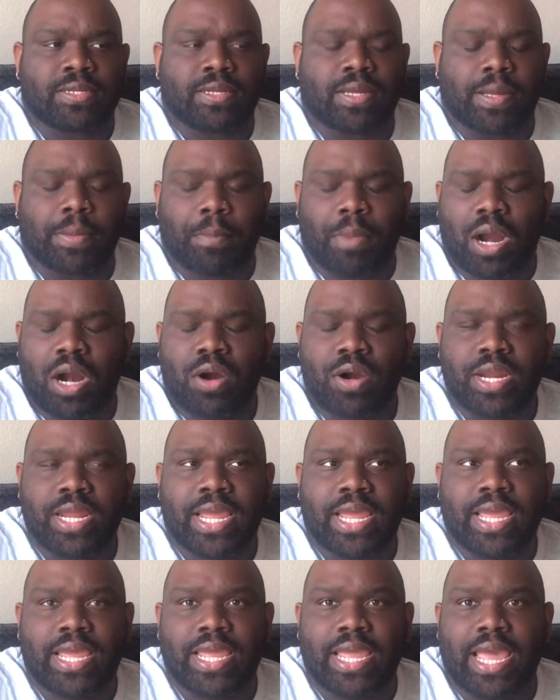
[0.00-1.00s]

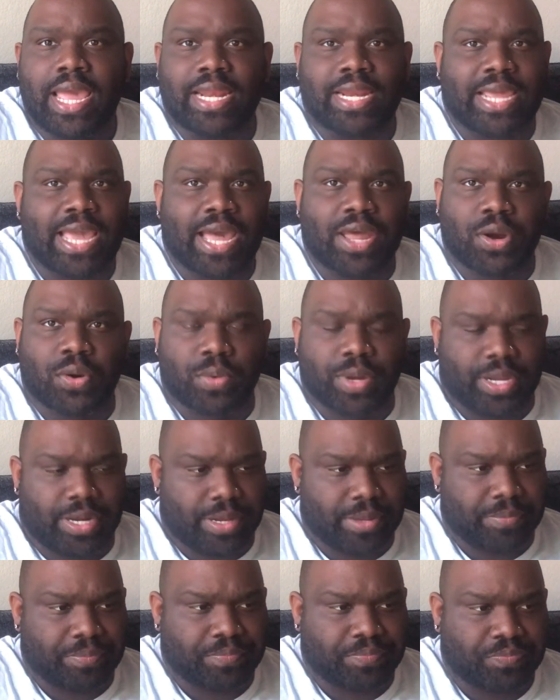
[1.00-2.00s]
Marie and
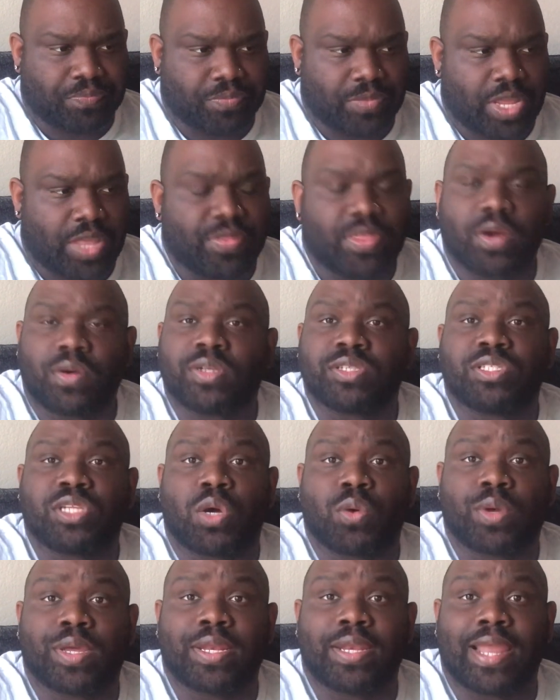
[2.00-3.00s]
Katarina. There is
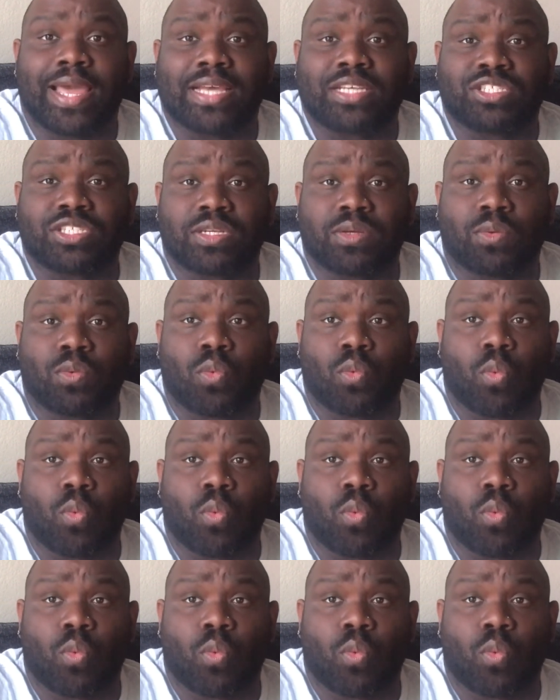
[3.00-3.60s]
no connection.